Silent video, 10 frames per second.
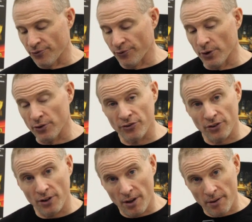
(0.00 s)
first
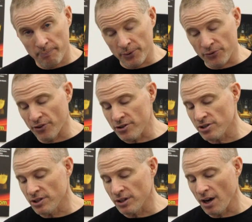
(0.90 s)

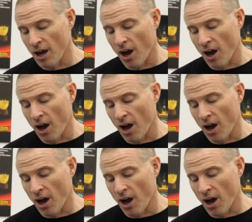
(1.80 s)
position